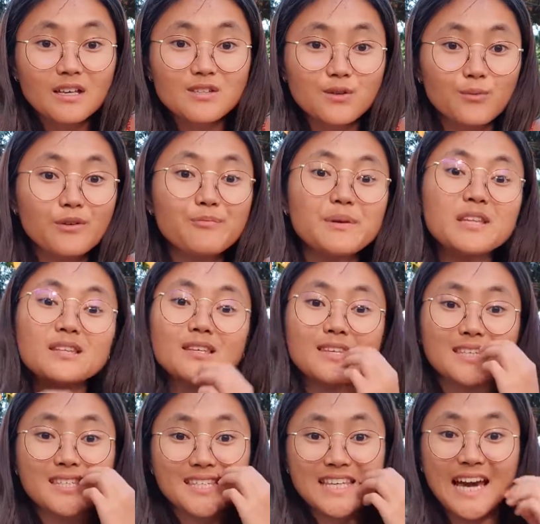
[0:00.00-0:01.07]
So we've been
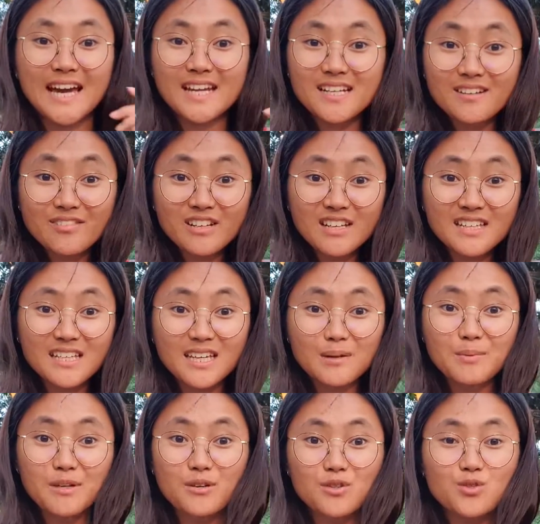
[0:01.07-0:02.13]
kind of lucky
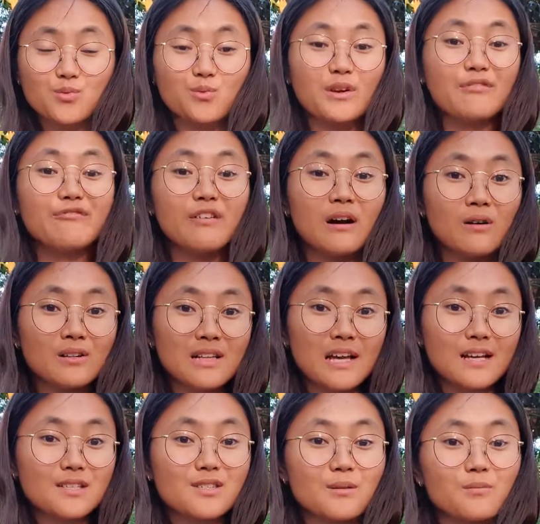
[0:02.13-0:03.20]
because we found
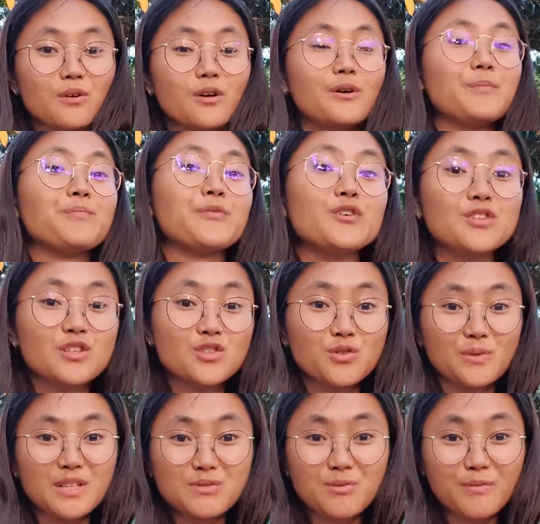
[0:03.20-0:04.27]
like some other
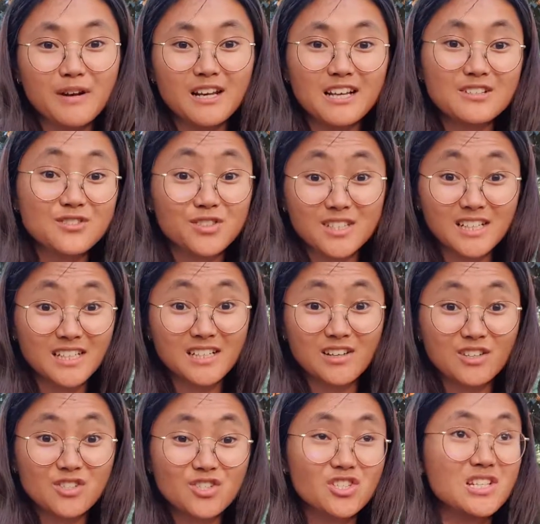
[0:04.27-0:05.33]
tourists who were like totally
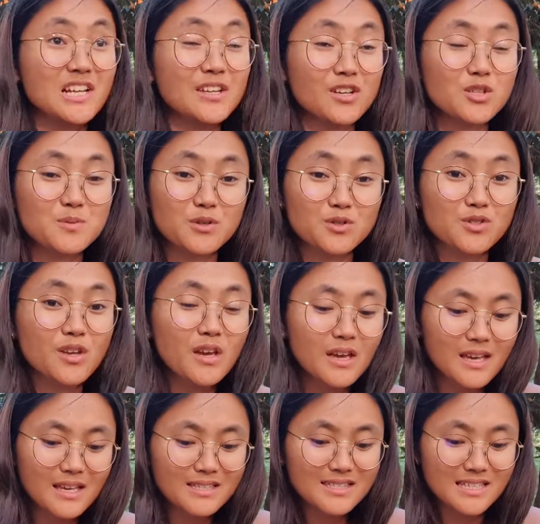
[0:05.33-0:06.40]
lost just like us, because
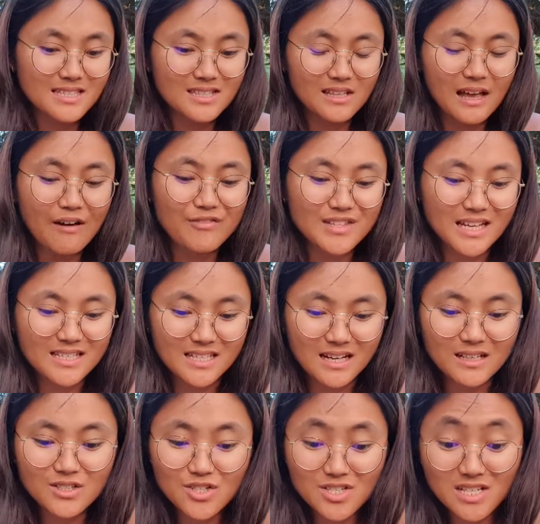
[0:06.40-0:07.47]
they didn't have
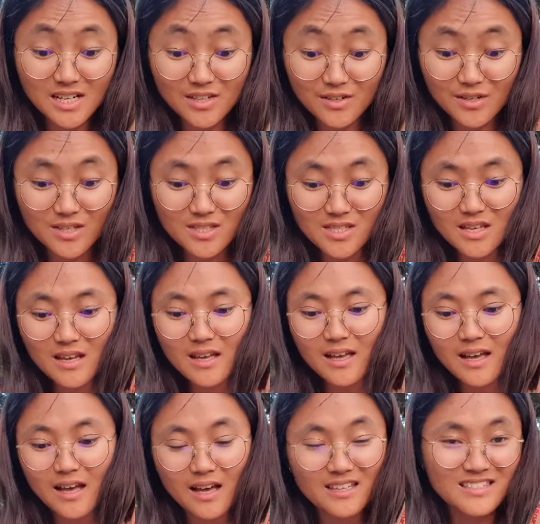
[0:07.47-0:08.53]
data just like us,
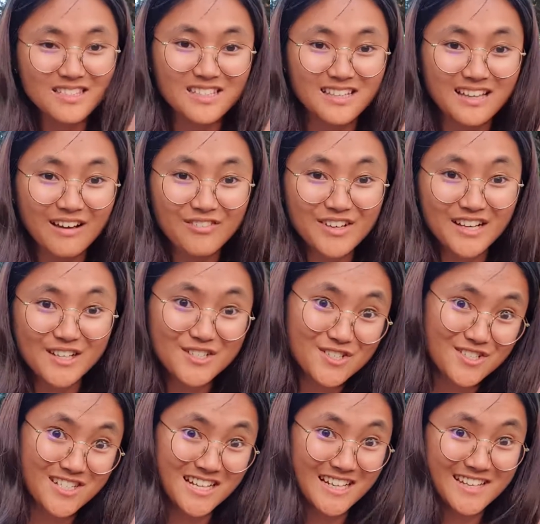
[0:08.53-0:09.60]
they didn't have cash
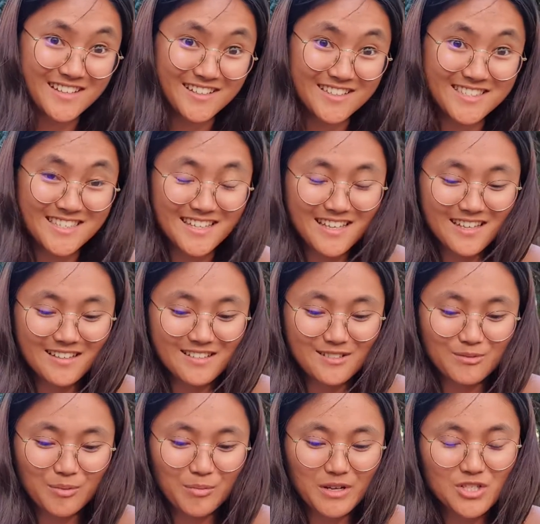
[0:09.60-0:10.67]
just like us, and
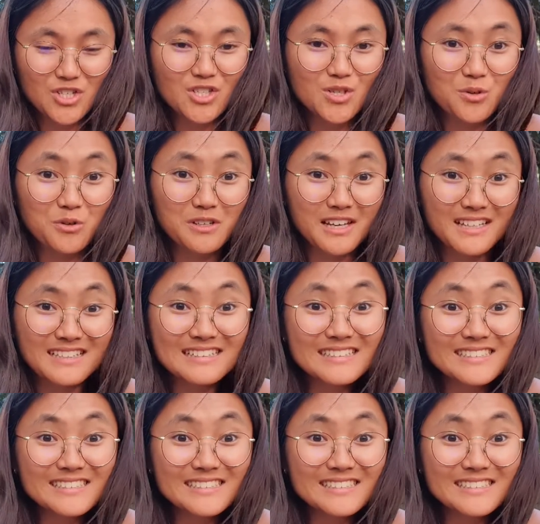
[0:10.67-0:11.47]
we were just all like,